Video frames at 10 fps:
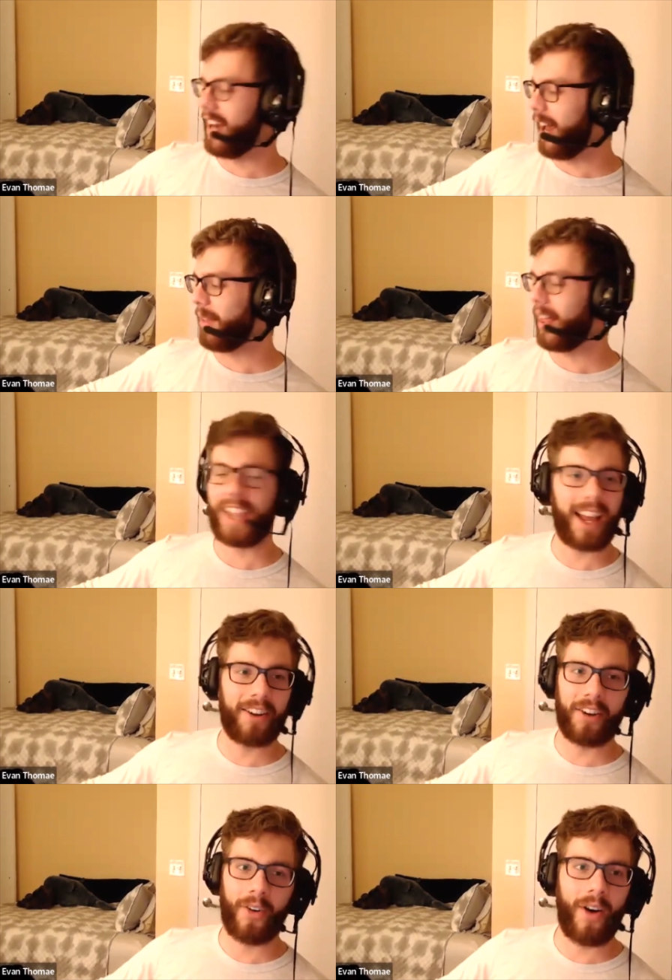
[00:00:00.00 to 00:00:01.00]
And I'm like, I
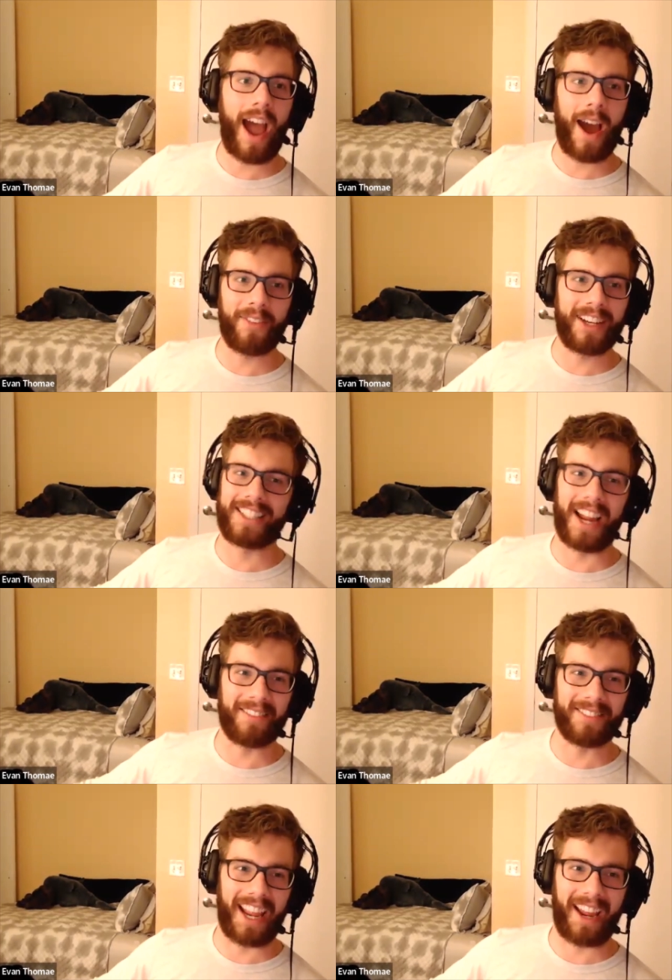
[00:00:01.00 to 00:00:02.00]
don't know how many
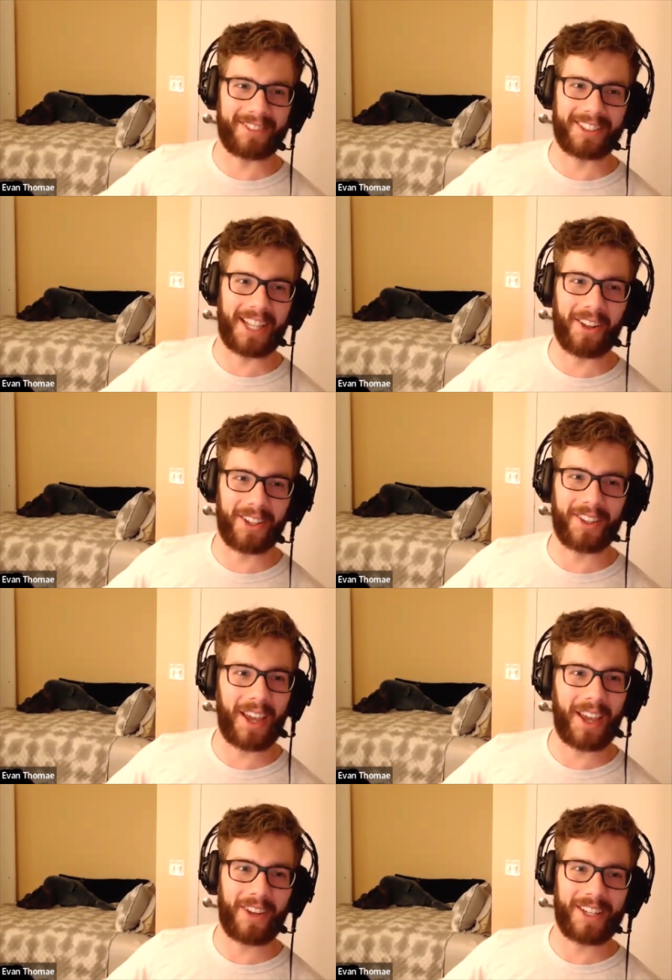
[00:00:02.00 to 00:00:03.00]
times I have to tell you
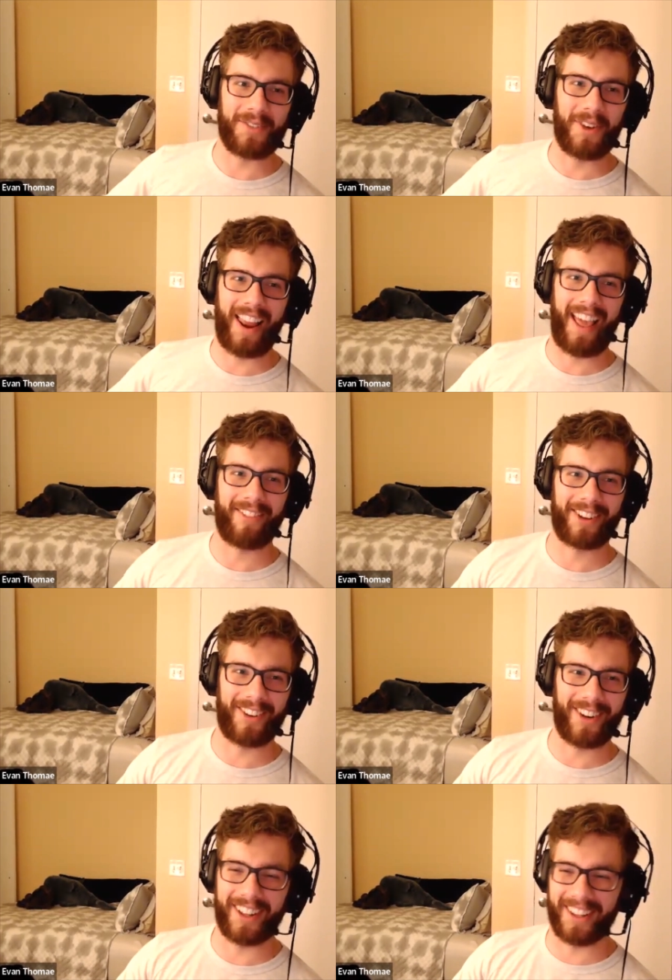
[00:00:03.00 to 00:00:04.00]
that we do not have a
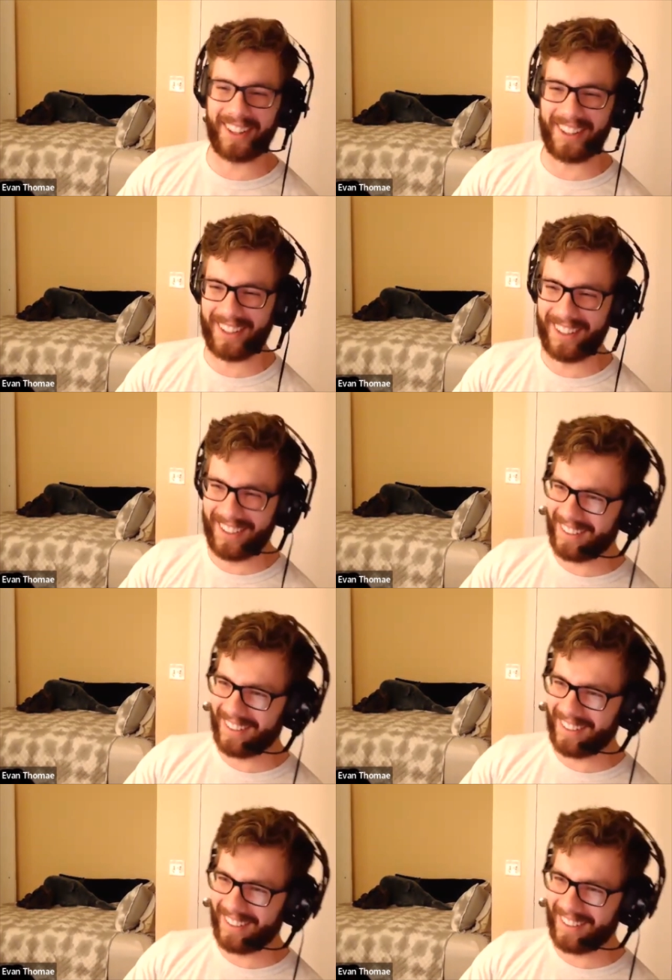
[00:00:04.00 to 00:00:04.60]
grill.